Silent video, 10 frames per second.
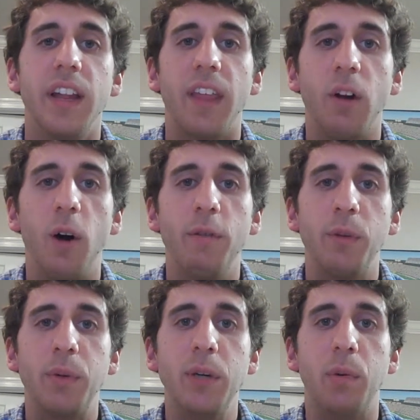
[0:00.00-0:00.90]
that all of the
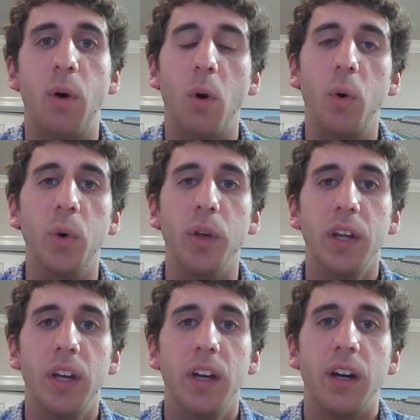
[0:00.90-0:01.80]
people hold,
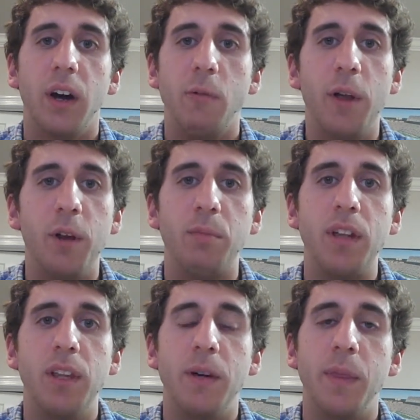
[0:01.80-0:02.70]
whether it
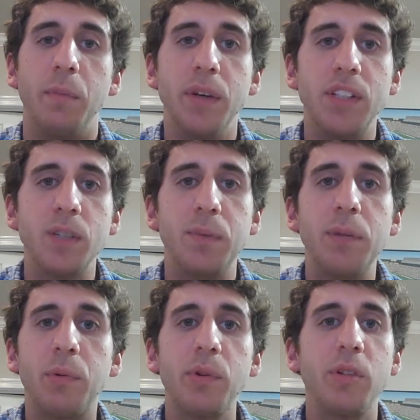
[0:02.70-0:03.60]
be the business
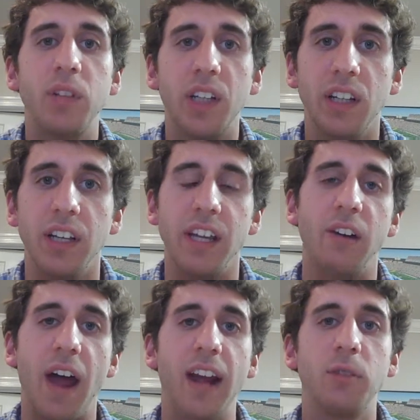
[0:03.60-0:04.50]
people you're looking to
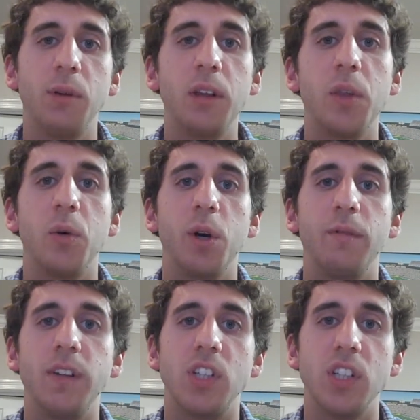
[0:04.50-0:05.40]
interact with, or
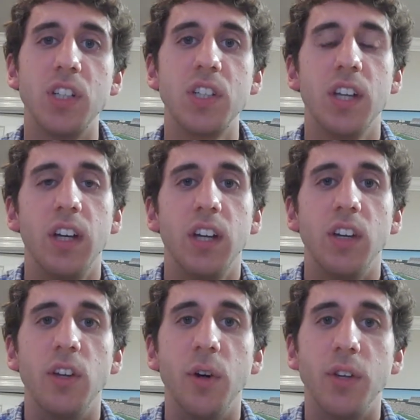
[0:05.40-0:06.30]
if it's just
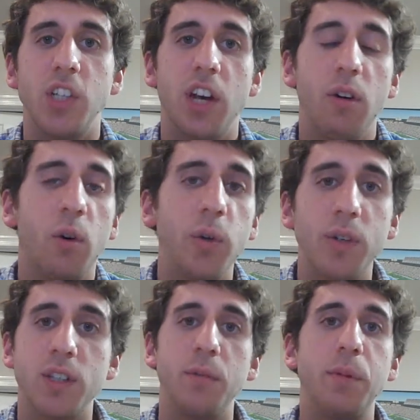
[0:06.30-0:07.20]
the
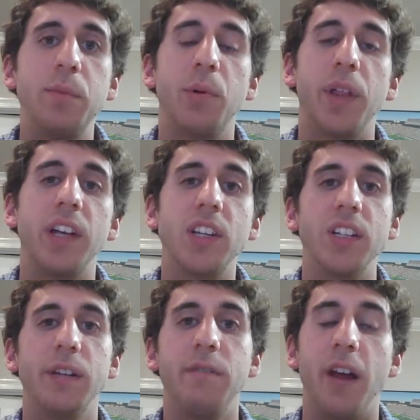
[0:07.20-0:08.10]
shareholders of the people that just
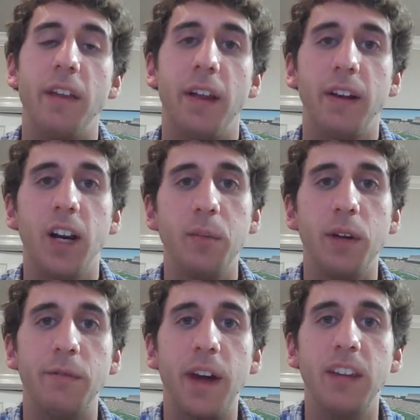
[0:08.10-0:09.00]
live there that are going to be
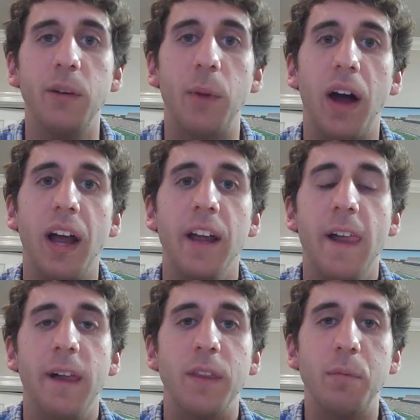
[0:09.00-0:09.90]
affected by
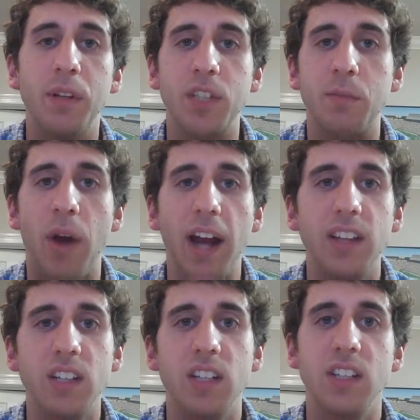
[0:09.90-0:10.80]
the business
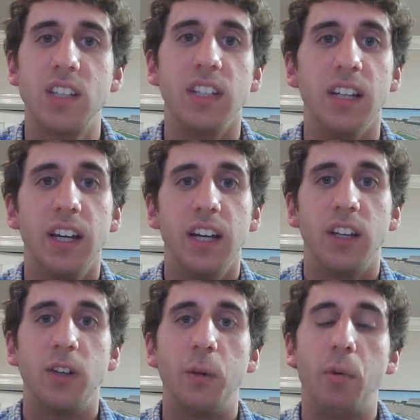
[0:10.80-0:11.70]
practices and
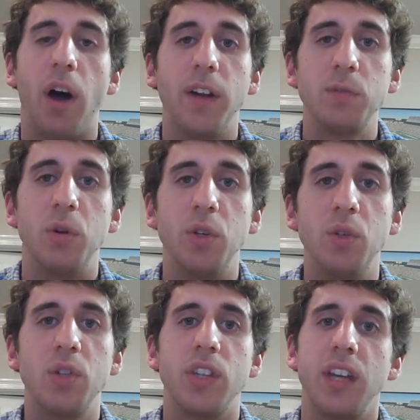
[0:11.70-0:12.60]
products
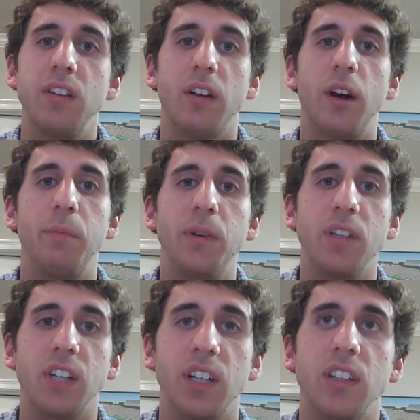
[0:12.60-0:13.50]
produced that your company
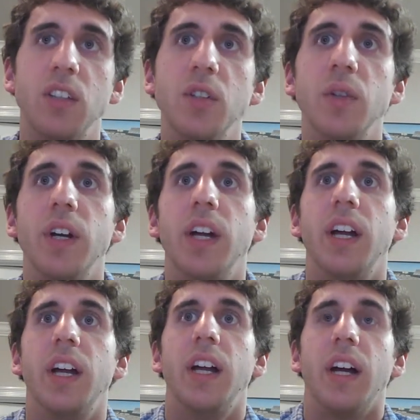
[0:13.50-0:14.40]
is looking to do.
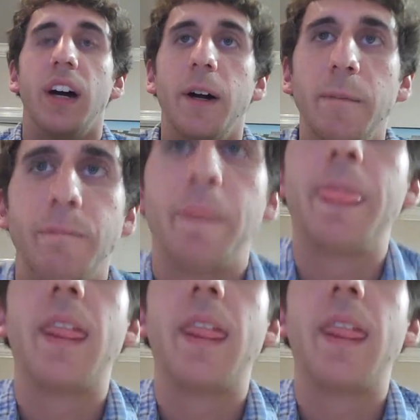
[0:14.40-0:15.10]
Um,